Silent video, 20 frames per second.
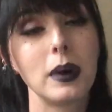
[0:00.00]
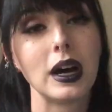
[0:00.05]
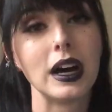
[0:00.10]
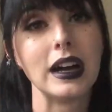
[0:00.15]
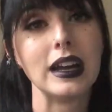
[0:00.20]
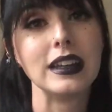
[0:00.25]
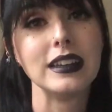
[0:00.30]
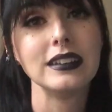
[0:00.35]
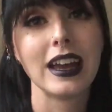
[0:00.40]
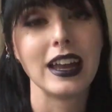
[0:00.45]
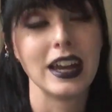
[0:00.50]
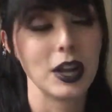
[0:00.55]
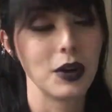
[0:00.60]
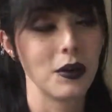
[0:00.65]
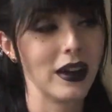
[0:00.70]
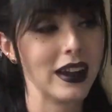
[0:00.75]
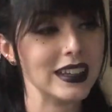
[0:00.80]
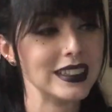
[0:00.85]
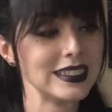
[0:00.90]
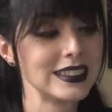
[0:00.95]
But
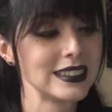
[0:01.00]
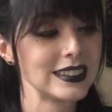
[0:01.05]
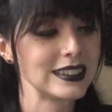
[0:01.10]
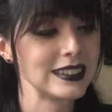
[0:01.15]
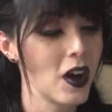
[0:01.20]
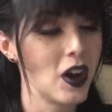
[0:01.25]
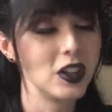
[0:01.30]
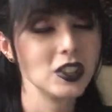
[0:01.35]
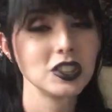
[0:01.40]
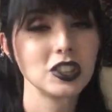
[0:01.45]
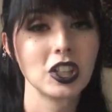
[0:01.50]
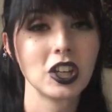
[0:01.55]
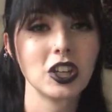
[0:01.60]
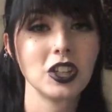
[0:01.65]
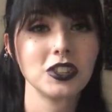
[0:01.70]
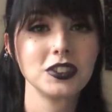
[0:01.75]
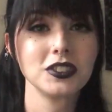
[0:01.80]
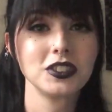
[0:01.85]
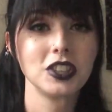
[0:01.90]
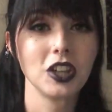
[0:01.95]
anyways,
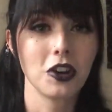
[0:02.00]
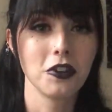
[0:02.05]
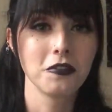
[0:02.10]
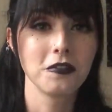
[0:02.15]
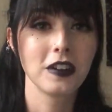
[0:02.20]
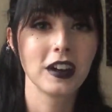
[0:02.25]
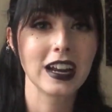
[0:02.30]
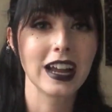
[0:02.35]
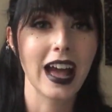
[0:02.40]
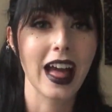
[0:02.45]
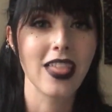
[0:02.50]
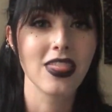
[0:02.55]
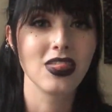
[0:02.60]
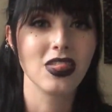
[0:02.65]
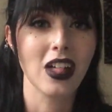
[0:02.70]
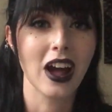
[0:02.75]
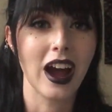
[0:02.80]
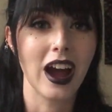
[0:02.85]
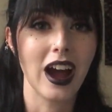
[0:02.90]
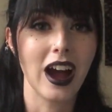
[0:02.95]
also don't
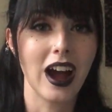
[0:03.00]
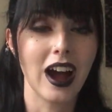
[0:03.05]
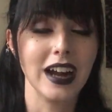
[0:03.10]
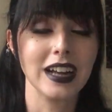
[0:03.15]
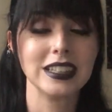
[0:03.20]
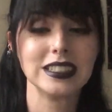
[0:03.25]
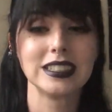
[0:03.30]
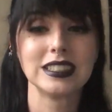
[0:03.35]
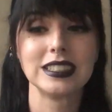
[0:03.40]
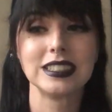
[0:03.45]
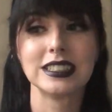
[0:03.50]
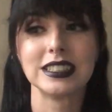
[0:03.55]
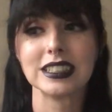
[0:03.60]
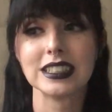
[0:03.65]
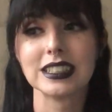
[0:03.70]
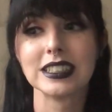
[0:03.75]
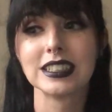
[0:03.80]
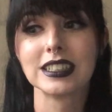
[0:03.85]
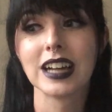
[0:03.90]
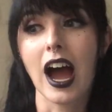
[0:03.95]
forget that I
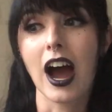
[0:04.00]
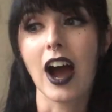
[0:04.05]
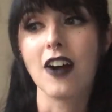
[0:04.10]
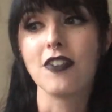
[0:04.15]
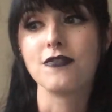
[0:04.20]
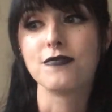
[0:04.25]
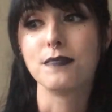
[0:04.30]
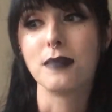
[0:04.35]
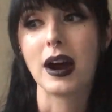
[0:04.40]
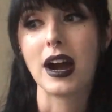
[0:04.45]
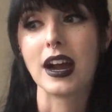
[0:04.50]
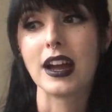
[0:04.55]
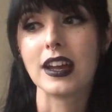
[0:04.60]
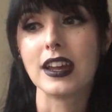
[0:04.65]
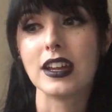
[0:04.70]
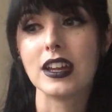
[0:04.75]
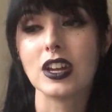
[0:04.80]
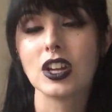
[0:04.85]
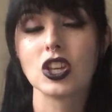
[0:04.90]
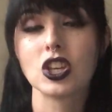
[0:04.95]
still have
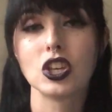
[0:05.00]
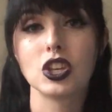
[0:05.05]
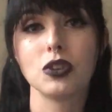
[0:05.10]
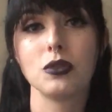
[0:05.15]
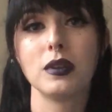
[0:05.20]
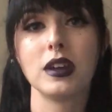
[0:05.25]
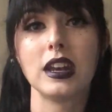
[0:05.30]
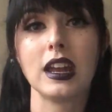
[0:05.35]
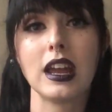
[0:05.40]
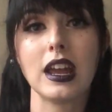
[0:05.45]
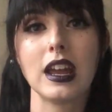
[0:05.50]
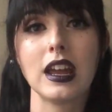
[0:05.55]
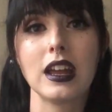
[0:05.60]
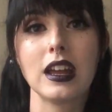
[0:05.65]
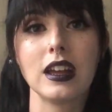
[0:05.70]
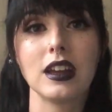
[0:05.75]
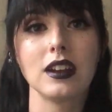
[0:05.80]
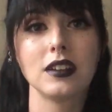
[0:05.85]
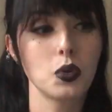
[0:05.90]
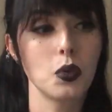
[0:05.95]
my
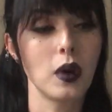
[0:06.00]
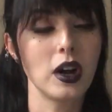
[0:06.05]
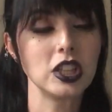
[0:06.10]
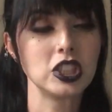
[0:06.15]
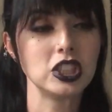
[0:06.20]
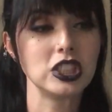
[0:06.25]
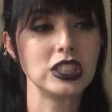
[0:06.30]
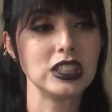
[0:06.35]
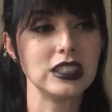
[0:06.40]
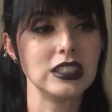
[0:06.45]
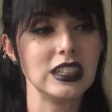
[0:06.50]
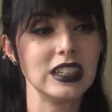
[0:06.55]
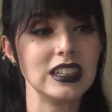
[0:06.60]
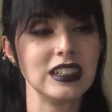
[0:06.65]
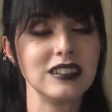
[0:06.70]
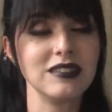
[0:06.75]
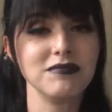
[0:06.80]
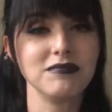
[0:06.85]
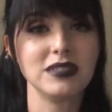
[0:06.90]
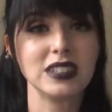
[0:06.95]
Q&A
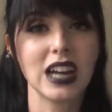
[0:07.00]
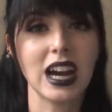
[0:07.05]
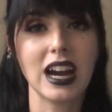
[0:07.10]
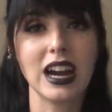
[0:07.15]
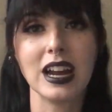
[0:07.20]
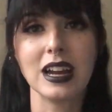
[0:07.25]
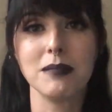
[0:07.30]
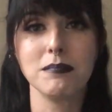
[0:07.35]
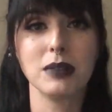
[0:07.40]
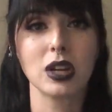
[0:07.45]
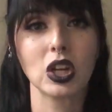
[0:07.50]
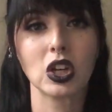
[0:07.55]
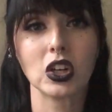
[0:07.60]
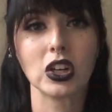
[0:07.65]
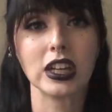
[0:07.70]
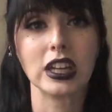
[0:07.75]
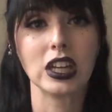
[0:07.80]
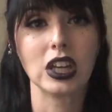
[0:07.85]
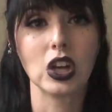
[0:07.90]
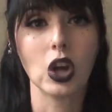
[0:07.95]
questioning time
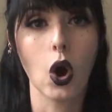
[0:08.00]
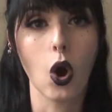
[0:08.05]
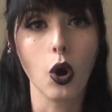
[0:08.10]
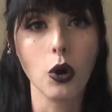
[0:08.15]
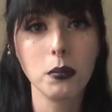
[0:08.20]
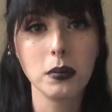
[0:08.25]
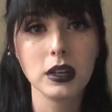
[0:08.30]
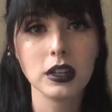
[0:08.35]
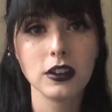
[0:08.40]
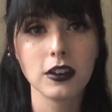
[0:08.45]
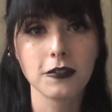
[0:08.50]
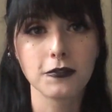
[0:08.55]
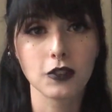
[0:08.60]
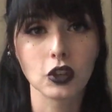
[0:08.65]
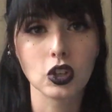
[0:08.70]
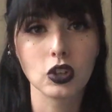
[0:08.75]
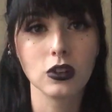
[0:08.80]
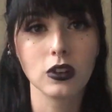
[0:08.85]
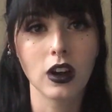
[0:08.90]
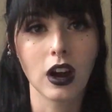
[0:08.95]
period open
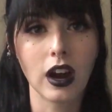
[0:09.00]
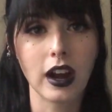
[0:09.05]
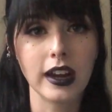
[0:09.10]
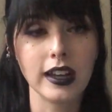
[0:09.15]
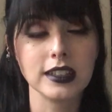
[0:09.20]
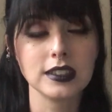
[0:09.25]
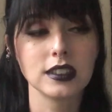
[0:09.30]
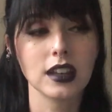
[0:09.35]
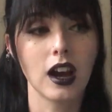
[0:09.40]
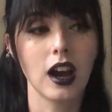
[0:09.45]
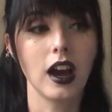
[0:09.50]
for you guys.